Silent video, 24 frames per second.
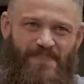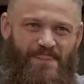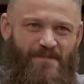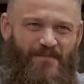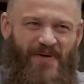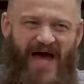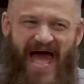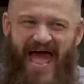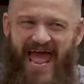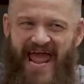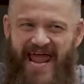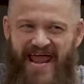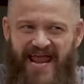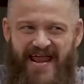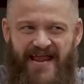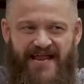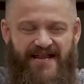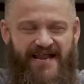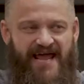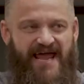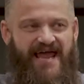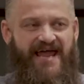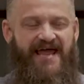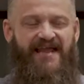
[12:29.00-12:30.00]

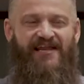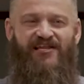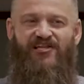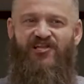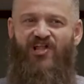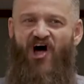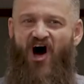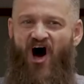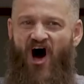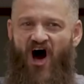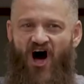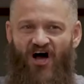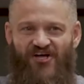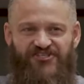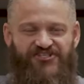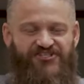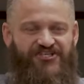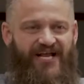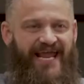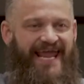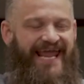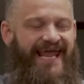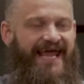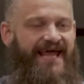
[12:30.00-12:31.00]
pain and
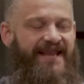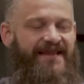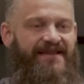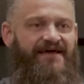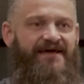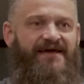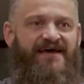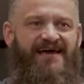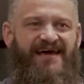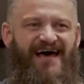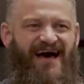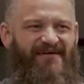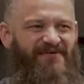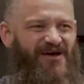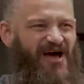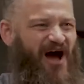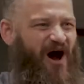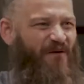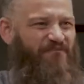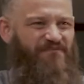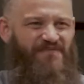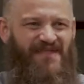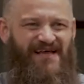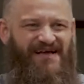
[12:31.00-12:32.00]
loss and
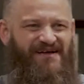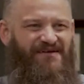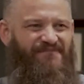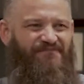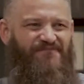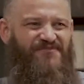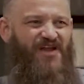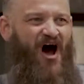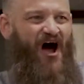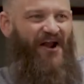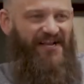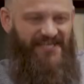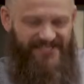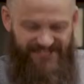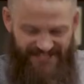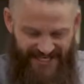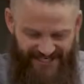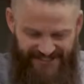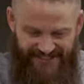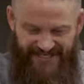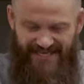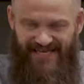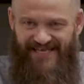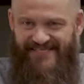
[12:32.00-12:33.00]
not
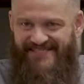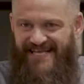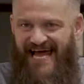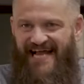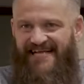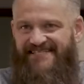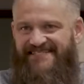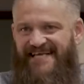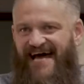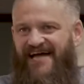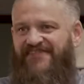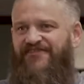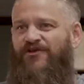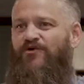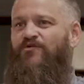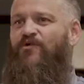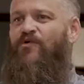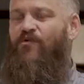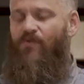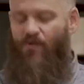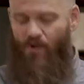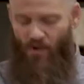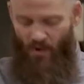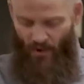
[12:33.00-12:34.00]
existing. Is that the
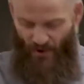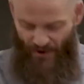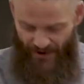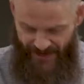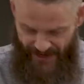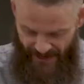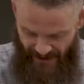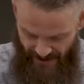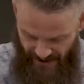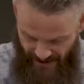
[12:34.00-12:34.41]
reward?